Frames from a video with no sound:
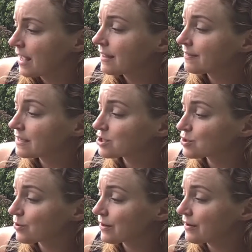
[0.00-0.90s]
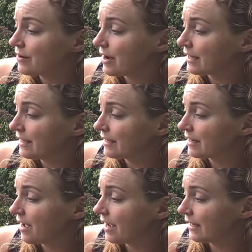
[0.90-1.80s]
They store their honey in
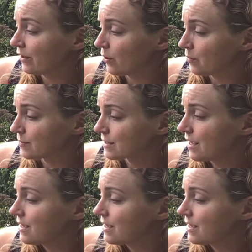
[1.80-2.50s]
honeycombs